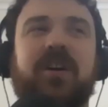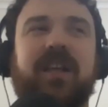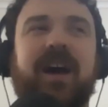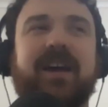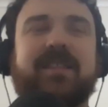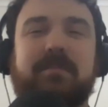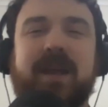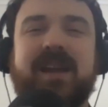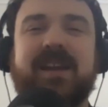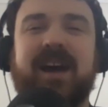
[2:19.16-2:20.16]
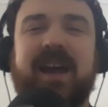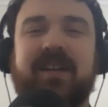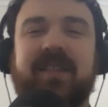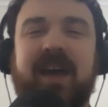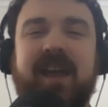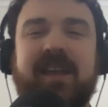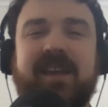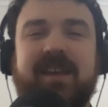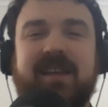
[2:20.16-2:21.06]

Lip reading: on, like, the media, how